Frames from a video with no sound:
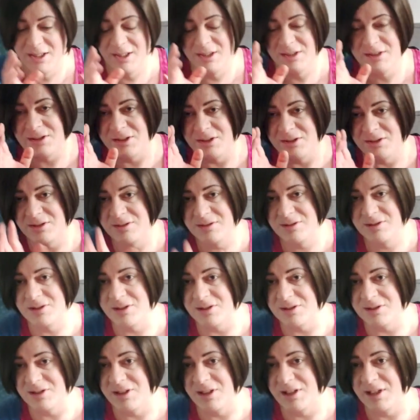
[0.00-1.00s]
So
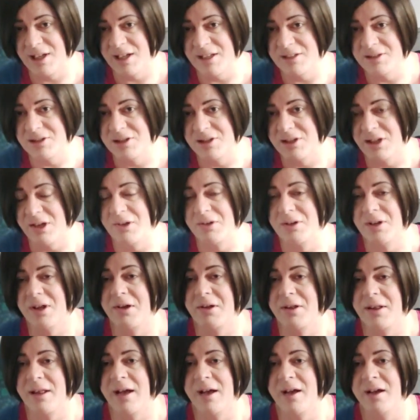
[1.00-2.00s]
just in case you don't
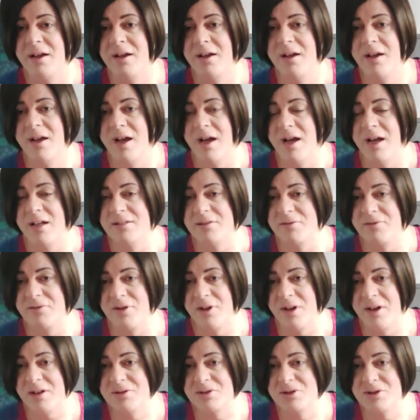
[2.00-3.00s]
know that. And if
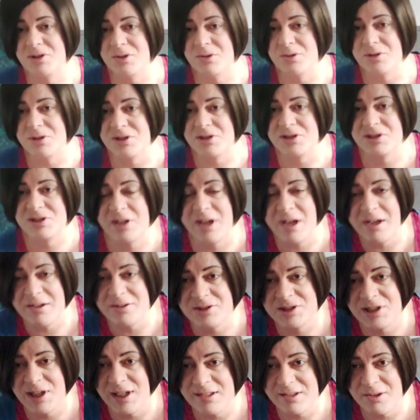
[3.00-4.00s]
you're unsure, just go and
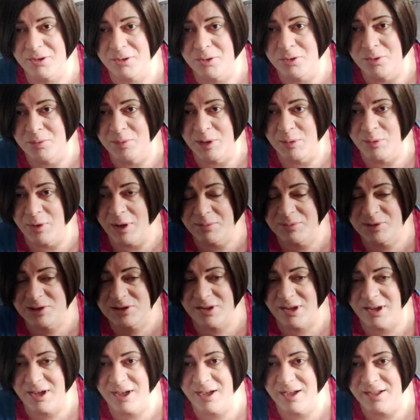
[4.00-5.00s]
check the Hornby
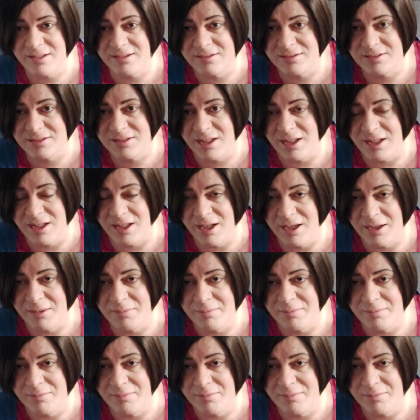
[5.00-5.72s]
website and the